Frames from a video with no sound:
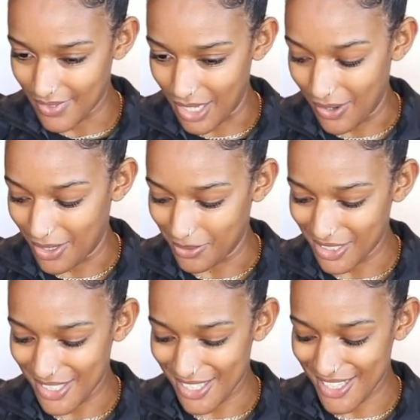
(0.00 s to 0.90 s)
I know
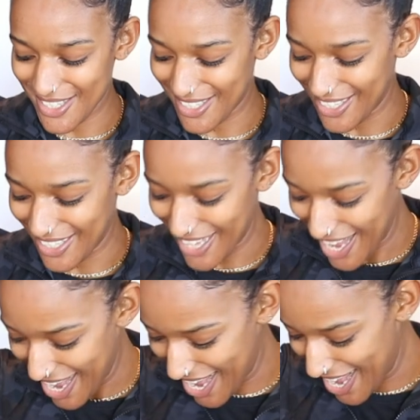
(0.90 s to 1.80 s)
what this
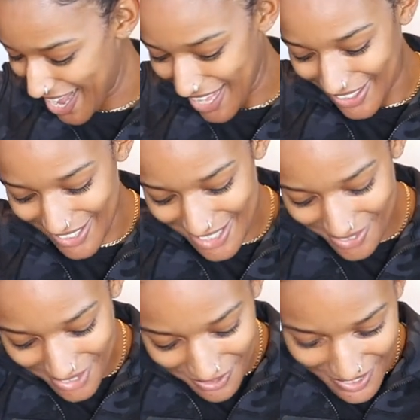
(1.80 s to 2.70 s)
is. There's
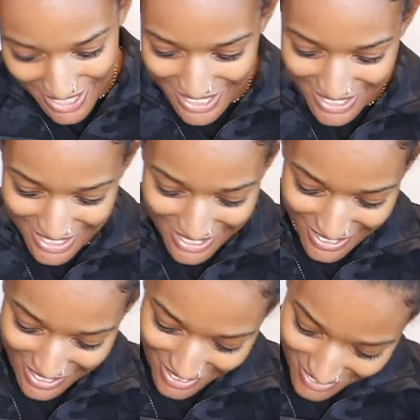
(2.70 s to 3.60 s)
some confetti in
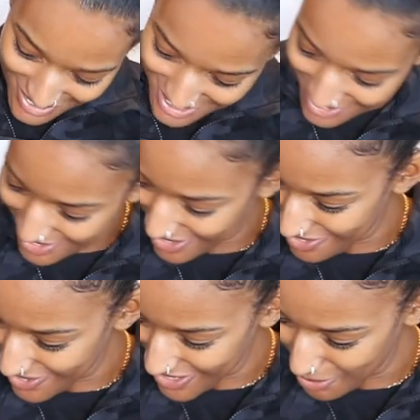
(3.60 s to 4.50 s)
here. I always throw the
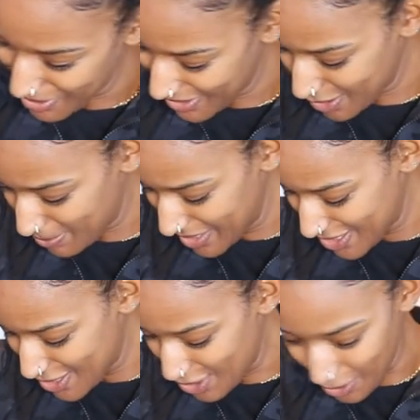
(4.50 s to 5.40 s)
confetti, but there's
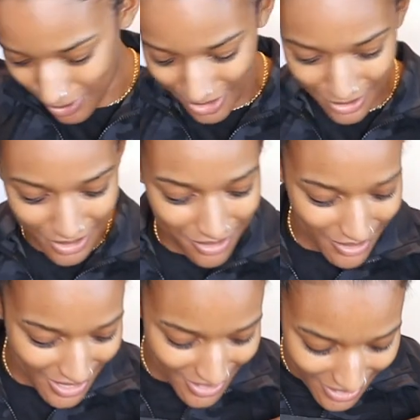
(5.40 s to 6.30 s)
been so little confetti